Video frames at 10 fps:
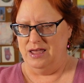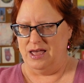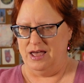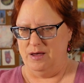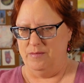
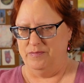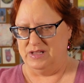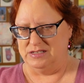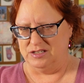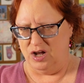Um,
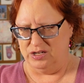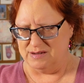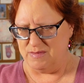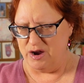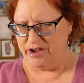it's called
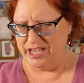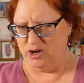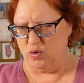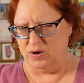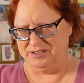American
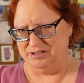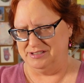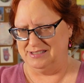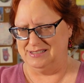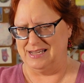Quilter
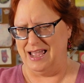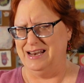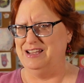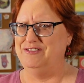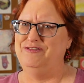
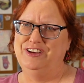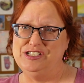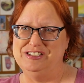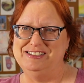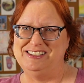Society Fiction